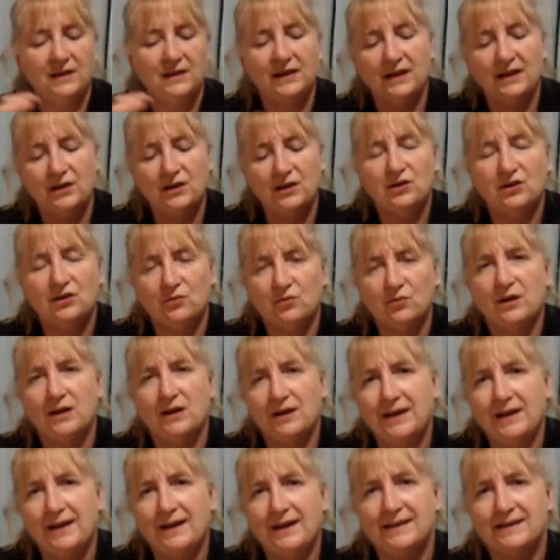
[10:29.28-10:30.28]
yeah, you do want
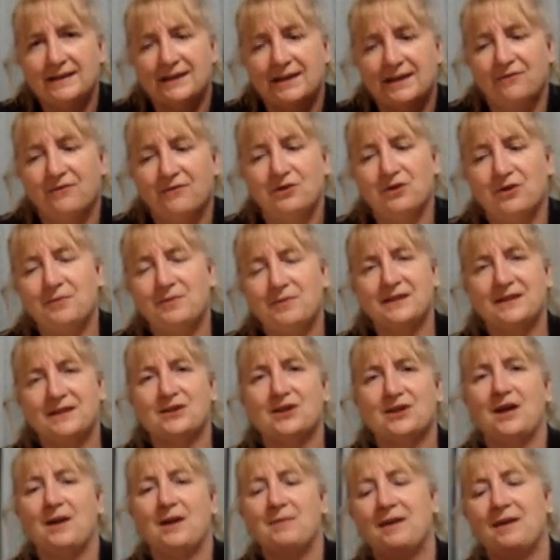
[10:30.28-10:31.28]
to lay yourself a little bit of
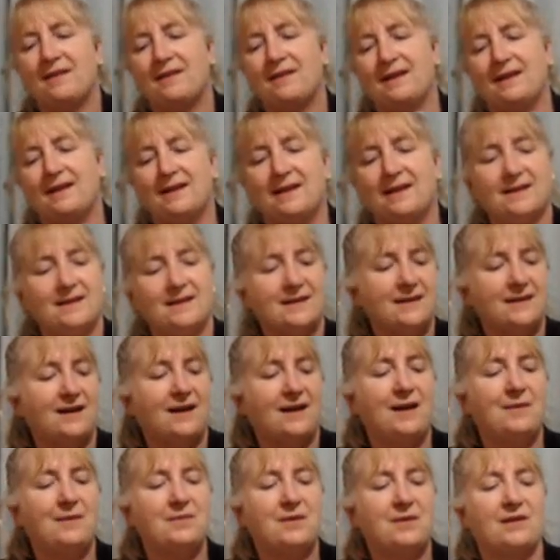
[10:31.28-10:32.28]
time, I think.
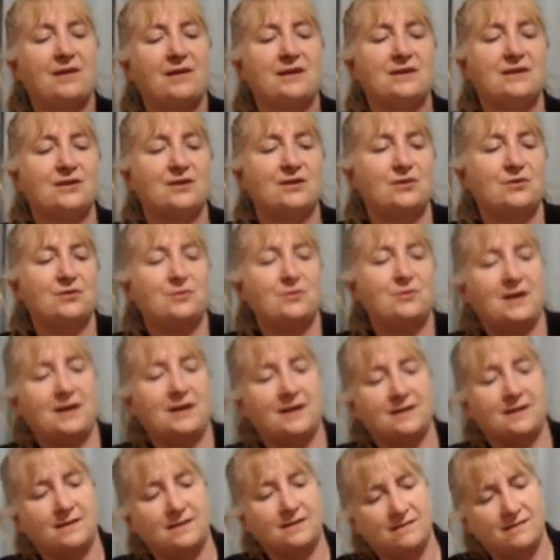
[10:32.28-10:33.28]
I'm going to
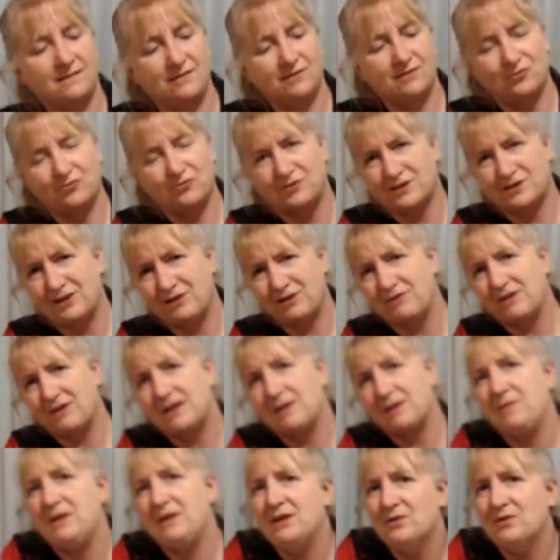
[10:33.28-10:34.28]
uh, also
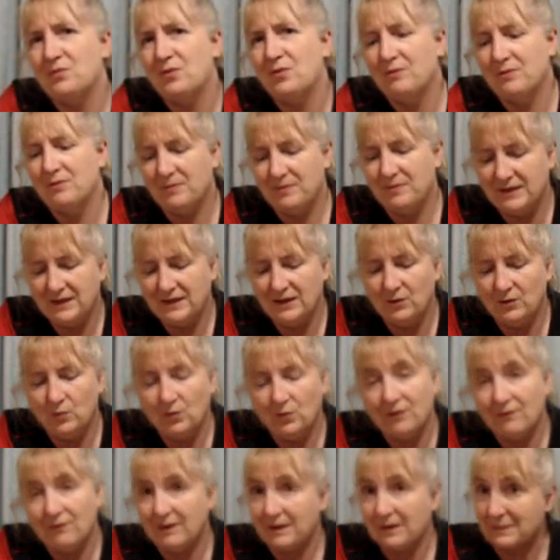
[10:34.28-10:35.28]
recommend probably
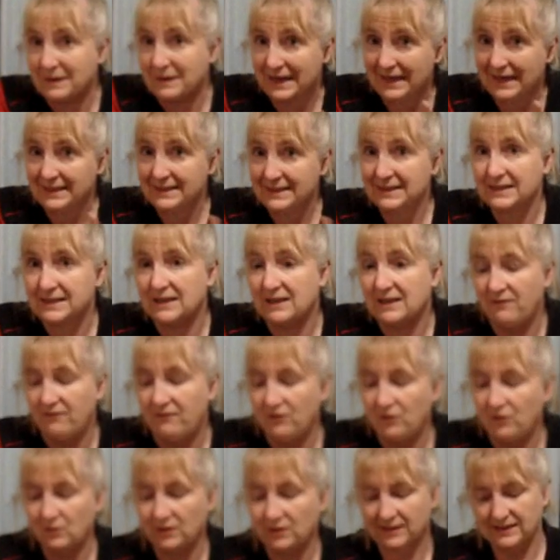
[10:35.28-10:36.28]
wearing a mask
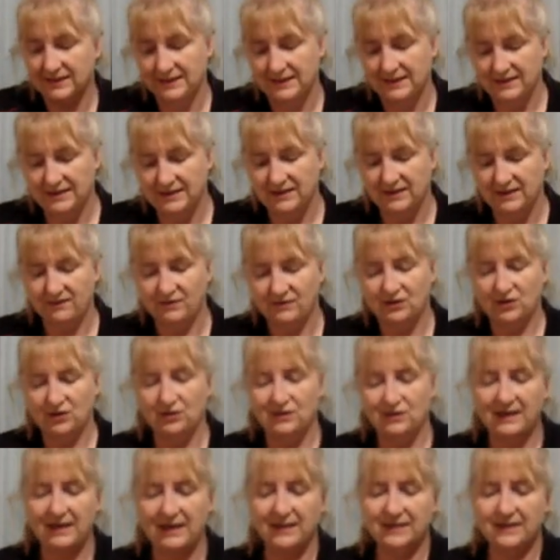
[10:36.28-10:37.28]
if you are sensitive
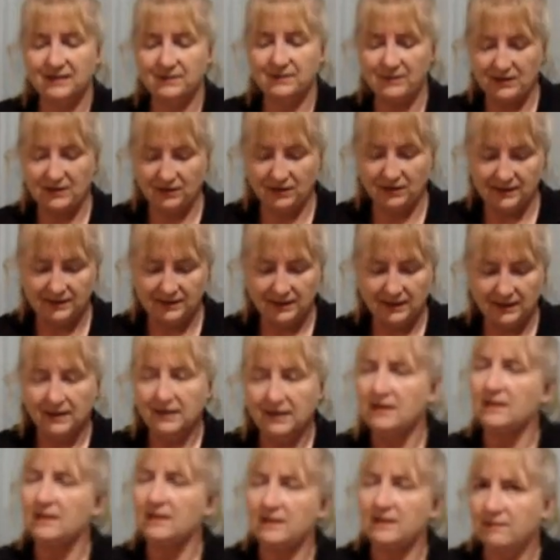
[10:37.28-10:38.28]
to dust because
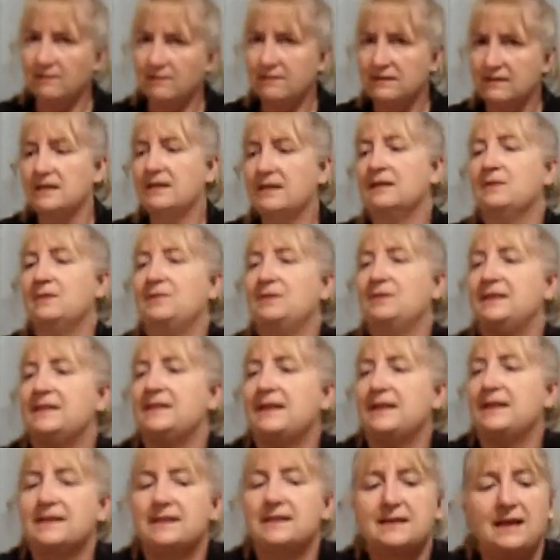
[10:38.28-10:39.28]
there is a little bit of
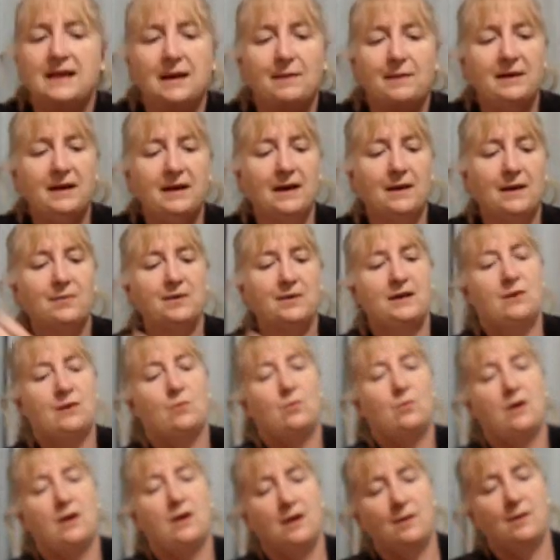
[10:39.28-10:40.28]
dust coming up here
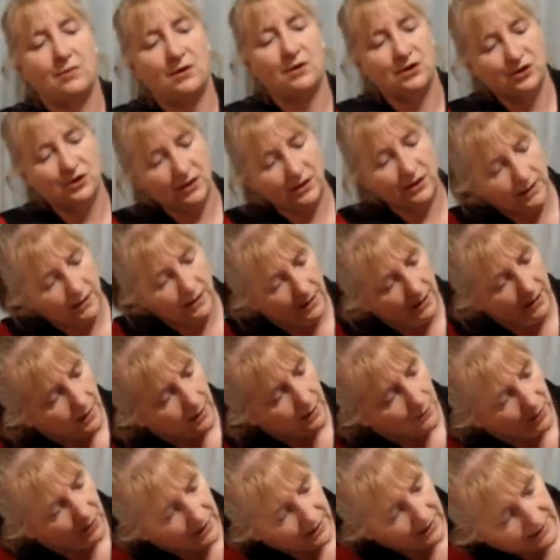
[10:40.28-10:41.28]
while I'm brushing.
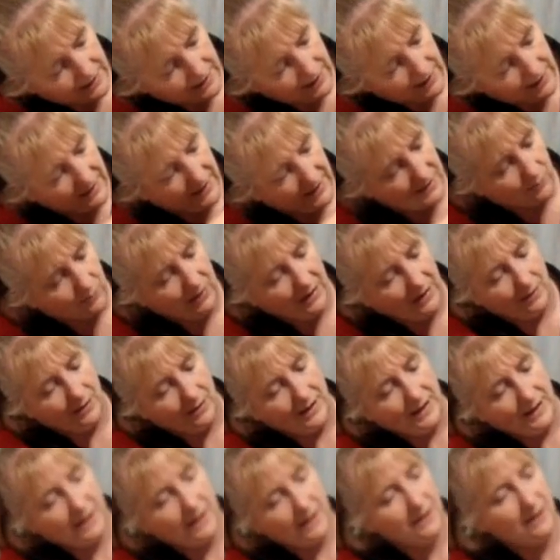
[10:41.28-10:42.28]
You can see there's
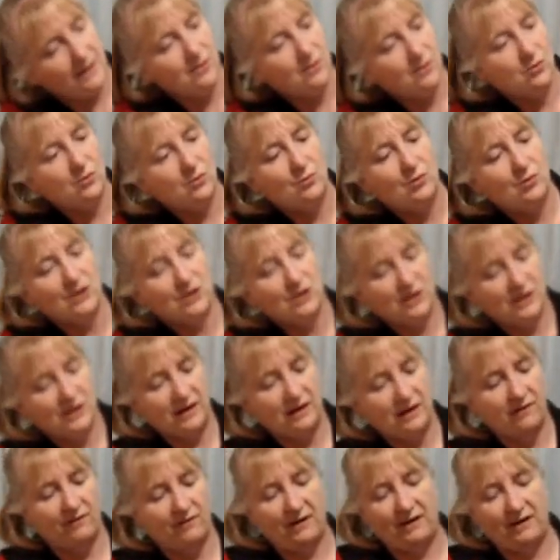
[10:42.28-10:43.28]
one leg all brushed
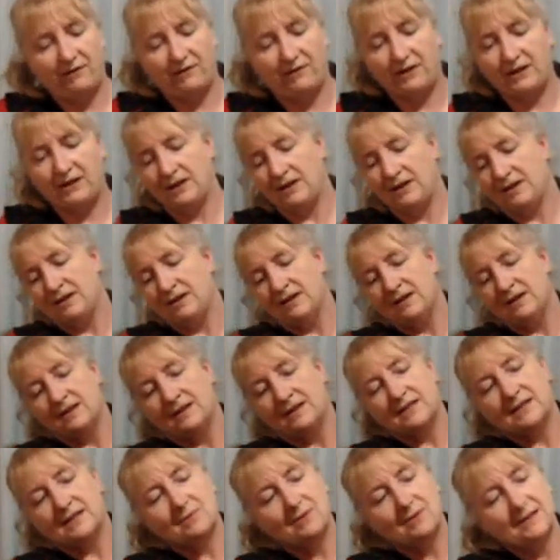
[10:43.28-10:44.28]
out and fluffy.
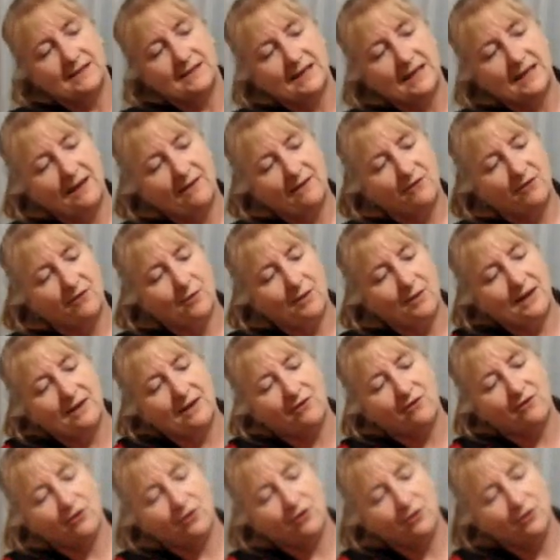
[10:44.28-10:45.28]
This one's half of the way
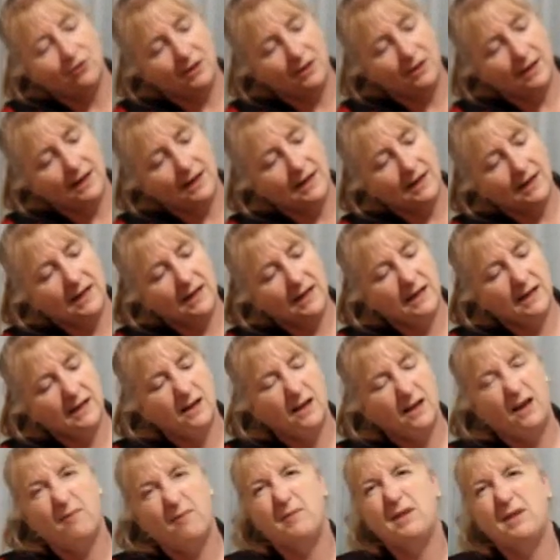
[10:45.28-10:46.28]
through
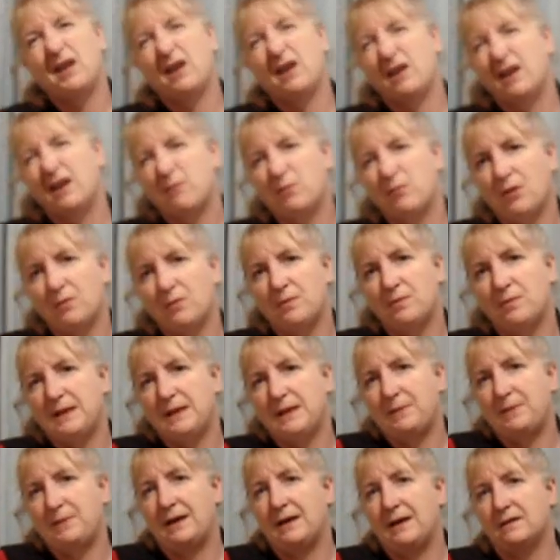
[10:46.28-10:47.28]
and I've been going
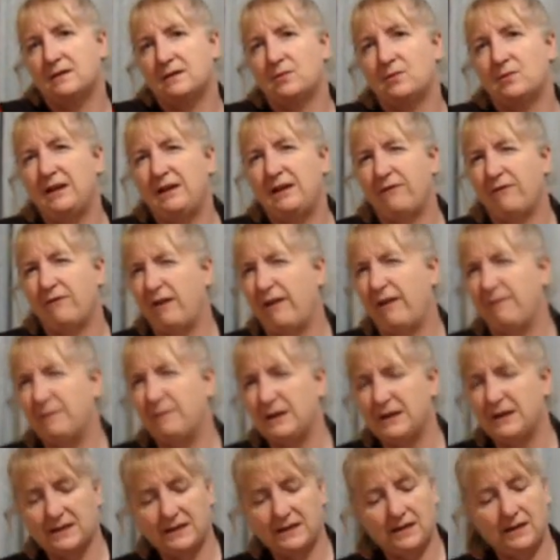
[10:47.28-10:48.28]
probably about 25
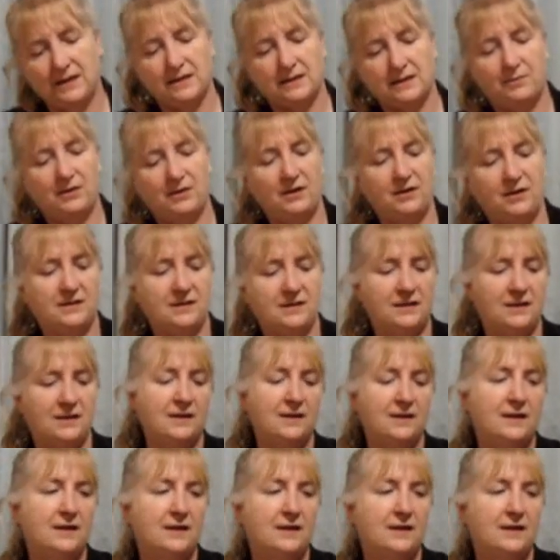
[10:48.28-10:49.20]
minutes I suppose.